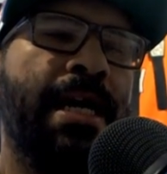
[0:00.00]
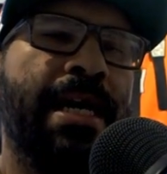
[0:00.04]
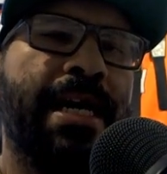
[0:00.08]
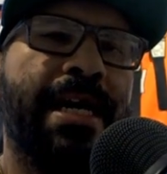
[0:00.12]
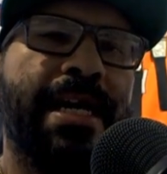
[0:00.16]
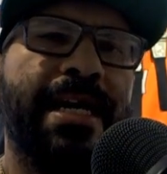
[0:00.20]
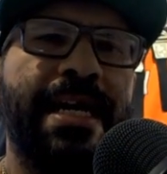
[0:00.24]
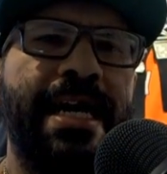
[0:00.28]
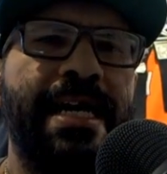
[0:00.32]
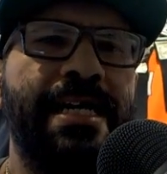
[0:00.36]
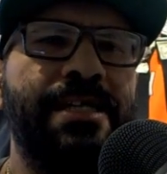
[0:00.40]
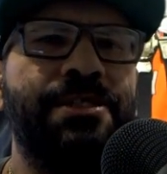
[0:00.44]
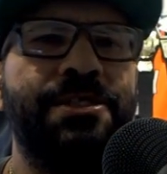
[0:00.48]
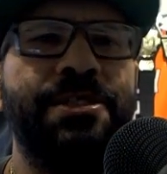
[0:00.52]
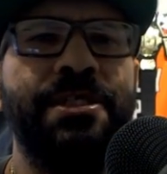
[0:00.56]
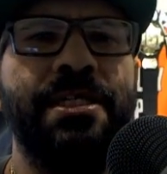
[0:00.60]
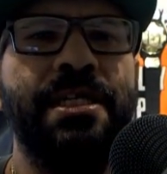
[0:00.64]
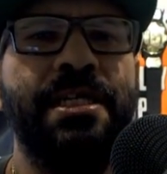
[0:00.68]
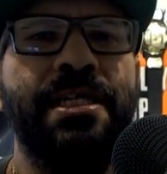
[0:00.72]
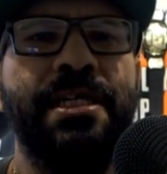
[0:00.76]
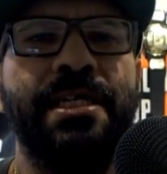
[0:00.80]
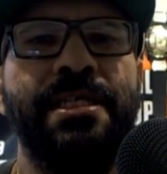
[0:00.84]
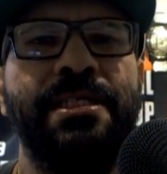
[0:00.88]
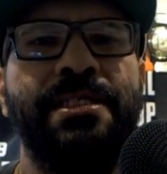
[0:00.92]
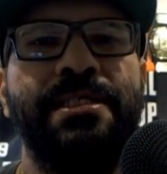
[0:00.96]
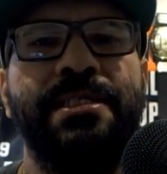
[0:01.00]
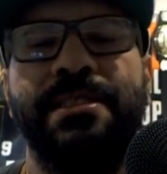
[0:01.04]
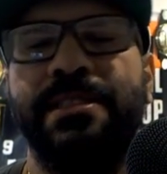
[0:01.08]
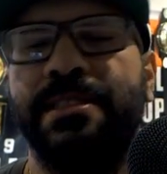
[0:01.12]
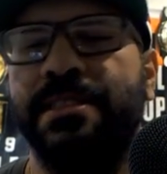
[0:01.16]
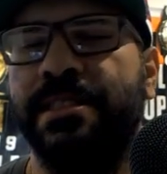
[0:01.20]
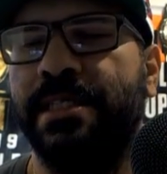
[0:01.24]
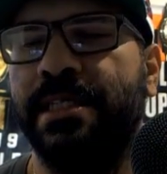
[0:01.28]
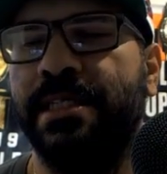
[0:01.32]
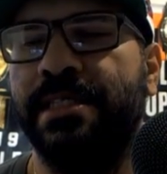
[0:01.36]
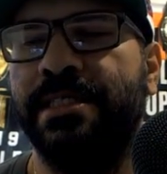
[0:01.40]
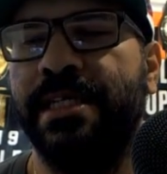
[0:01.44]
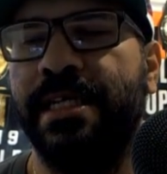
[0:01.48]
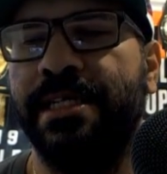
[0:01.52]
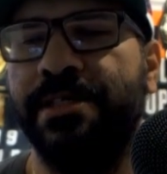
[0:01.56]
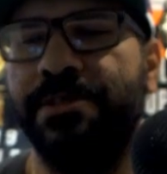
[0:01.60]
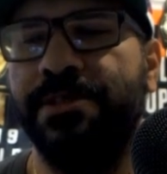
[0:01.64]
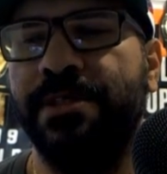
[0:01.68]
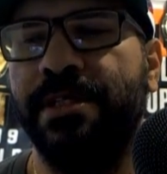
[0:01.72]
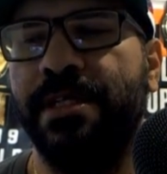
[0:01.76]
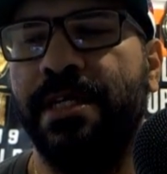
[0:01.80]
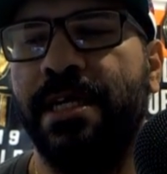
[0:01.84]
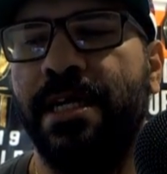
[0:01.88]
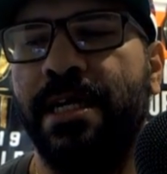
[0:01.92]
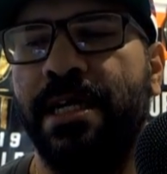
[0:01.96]
it's
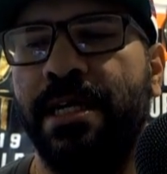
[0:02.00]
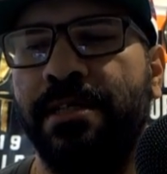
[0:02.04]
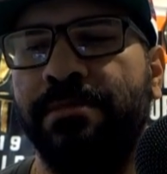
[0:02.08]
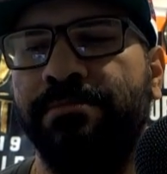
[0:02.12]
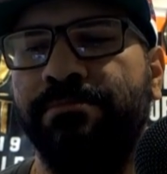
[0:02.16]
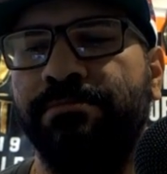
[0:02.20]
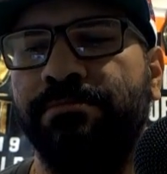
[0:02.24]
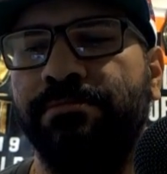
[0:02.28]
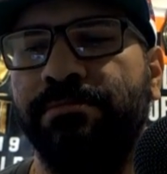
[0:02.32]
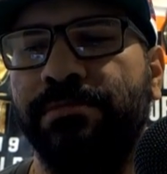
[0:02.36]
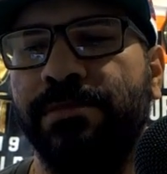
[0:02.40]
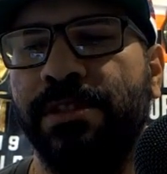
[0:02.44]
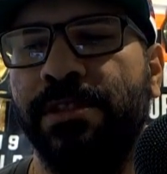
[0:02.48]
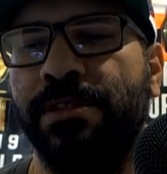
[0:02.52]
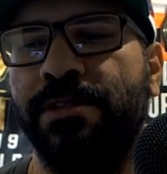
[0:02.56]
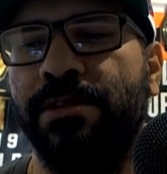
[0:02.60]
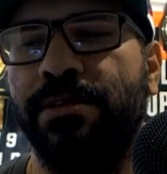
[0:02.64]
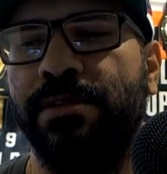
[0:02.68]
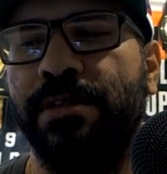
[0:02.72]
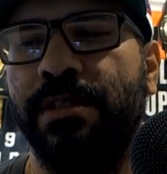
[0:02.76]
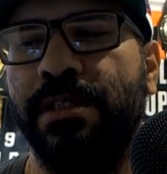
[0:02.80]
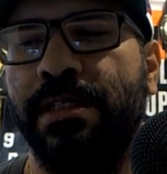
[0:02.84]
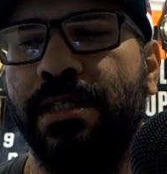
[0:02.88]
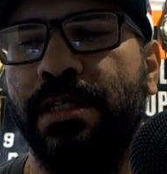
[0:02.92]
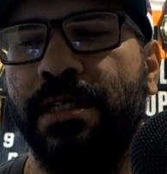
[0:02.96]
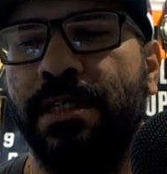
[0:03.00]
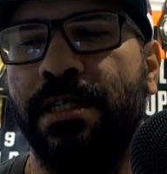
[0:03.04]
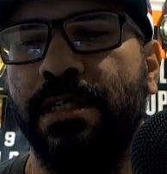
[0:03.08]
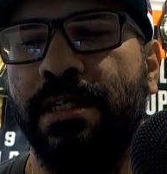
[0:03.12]
actually you know,